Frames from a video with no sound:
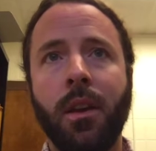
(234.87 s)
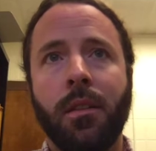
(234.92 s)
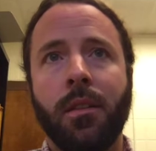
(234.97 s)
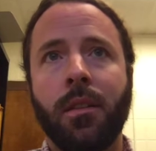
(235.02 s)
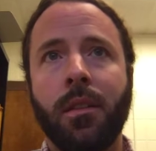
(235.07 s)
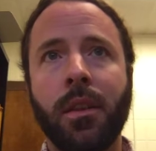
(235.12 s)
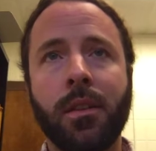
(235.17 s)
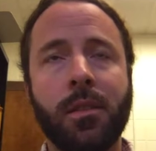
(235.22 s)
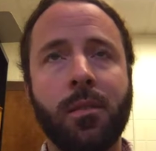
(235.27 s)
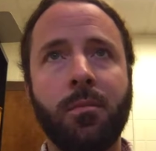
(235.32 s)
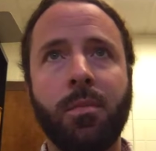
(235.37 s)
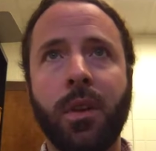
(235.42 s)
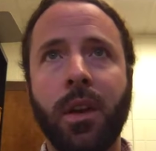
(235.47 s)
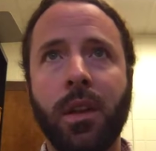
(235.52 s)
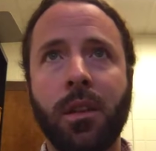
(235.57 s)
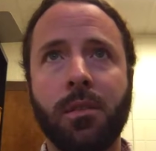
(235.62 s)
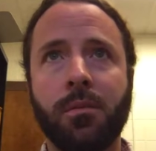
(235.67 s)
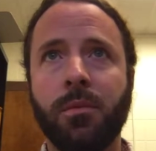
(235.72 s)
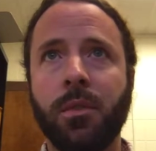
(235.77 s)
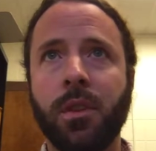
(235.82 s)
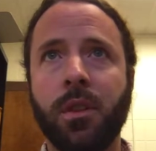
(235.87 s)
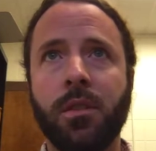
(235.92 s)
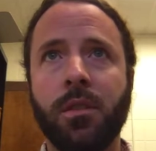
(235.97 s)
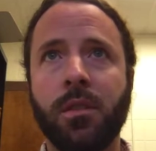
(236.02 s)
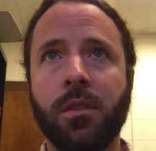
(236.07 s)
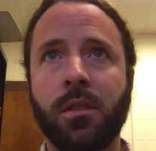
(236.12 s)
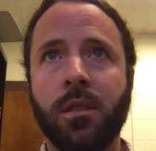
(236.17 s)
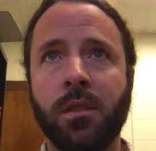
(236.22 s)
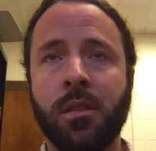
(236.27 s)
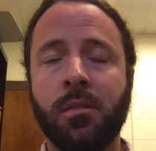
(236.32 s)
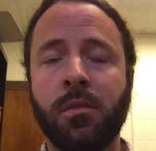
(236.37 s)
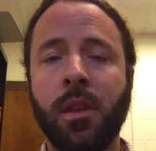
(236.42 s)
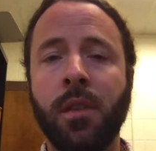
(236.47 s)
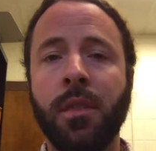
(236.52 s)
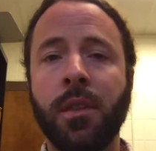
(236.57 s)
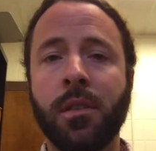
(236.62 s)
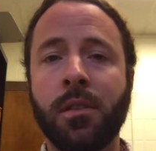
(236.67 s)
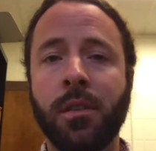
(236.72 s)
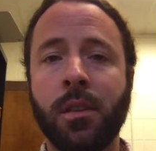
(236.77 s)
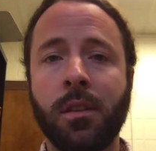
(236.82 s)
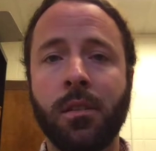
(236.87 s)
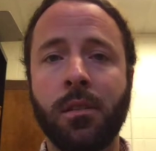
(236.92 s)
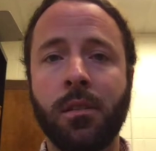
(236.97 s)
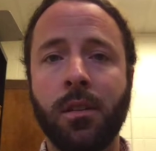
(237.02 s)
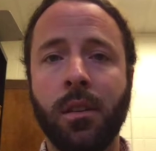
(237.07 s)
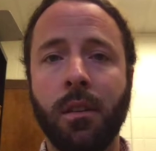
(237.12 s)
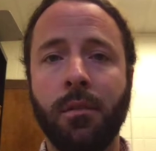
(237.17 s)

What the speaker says: The lesson plan is really just a synthesis